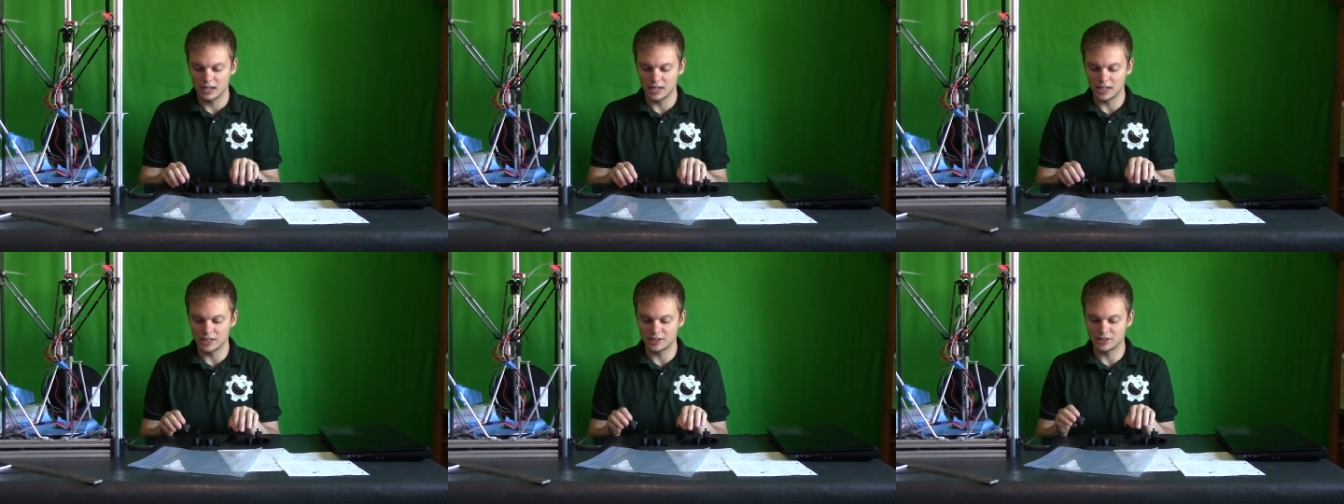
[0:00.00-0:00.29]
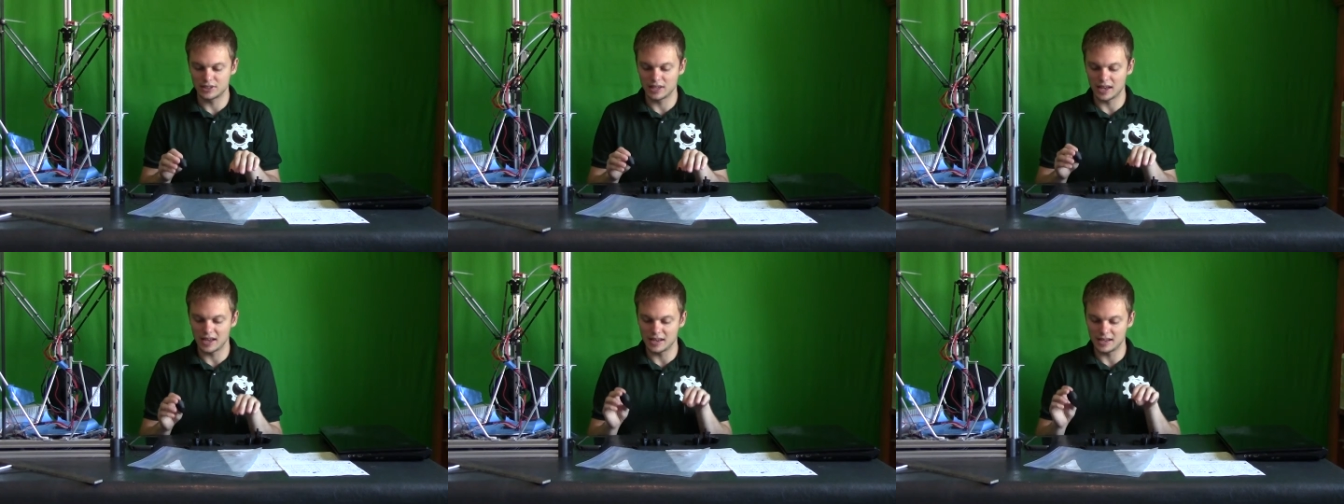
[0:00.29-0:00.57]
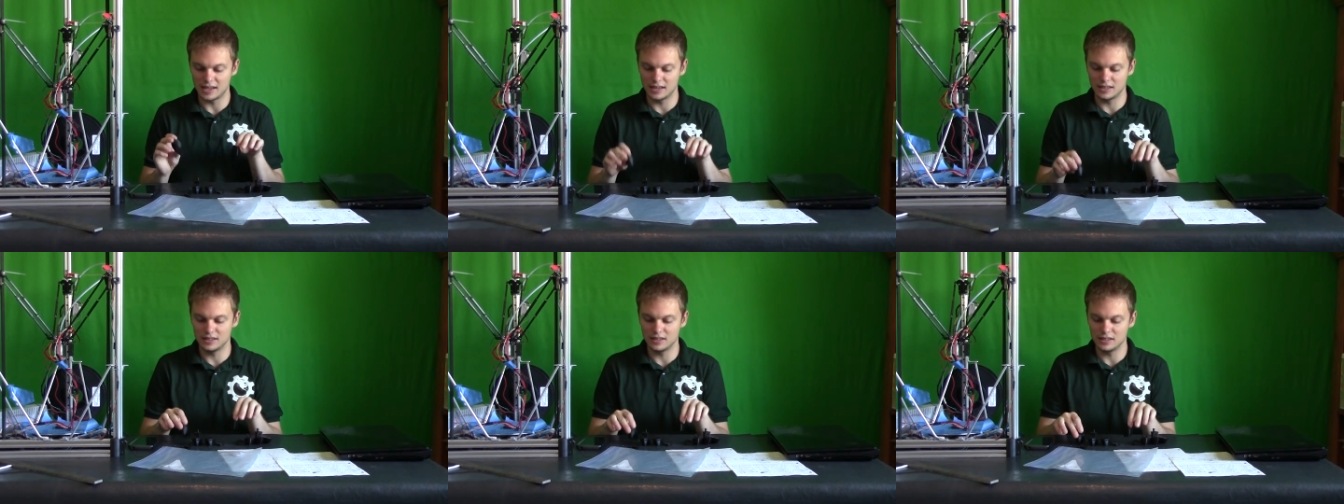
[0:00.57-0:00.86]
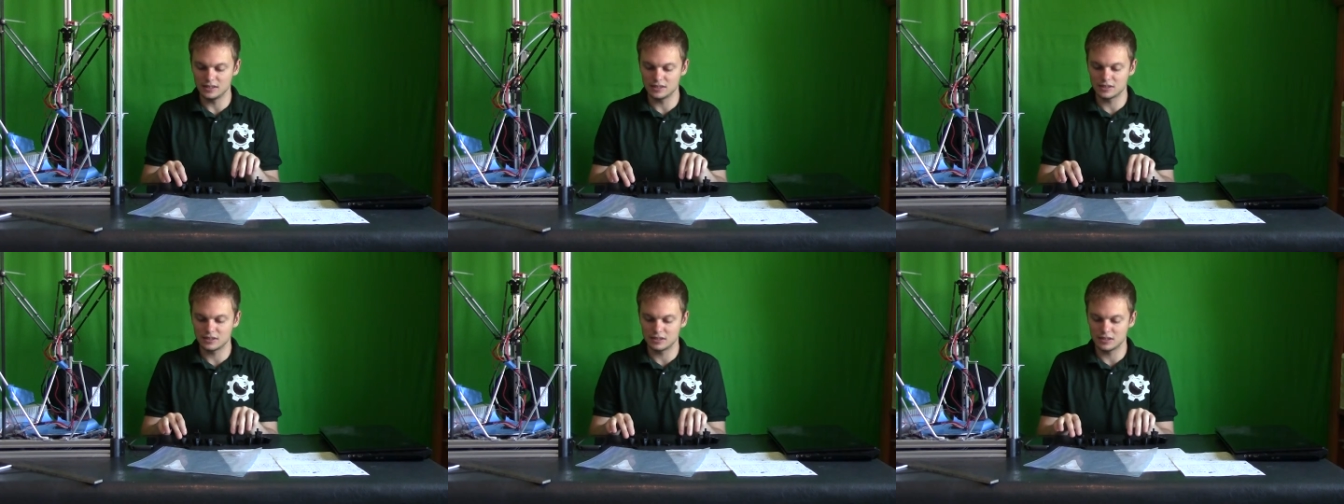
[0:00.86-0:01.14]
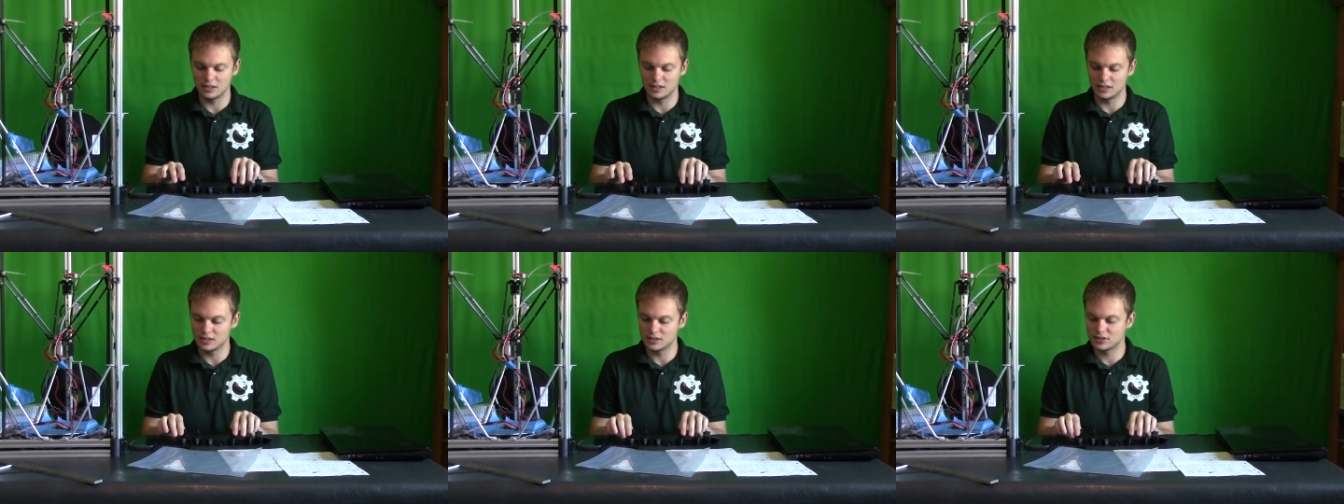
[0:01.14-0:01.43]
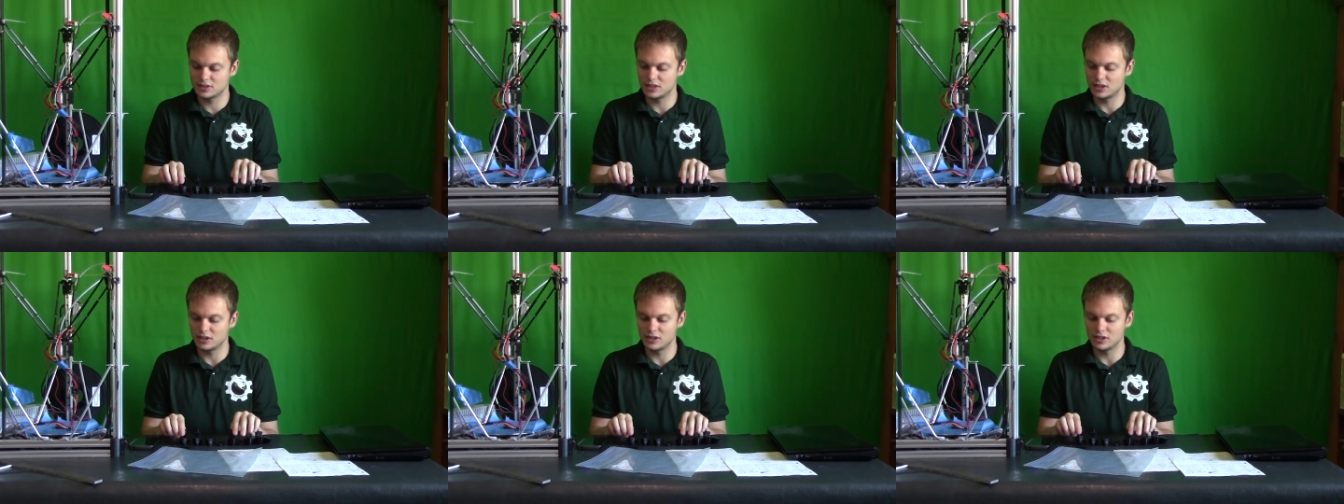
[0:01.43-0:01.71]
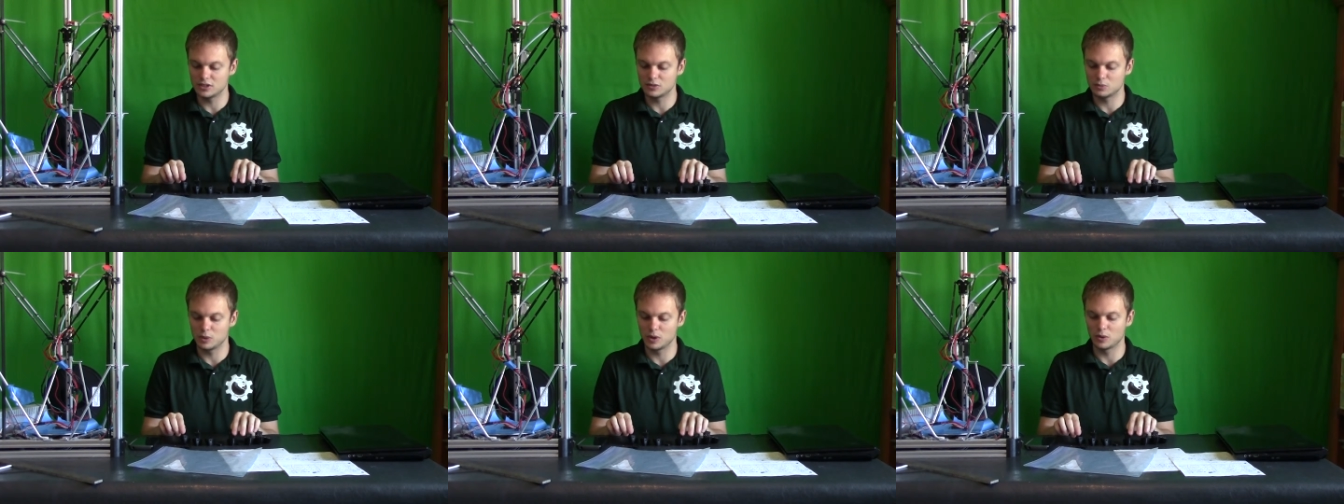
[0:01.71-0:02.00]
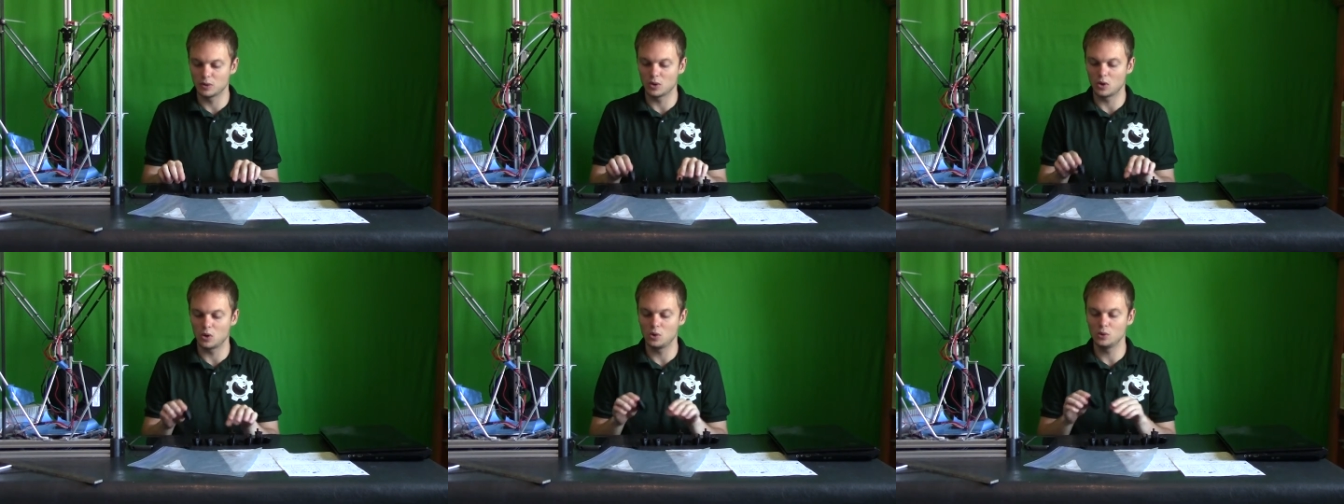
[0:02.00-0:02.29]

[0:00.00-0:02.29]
is that in these in this series we were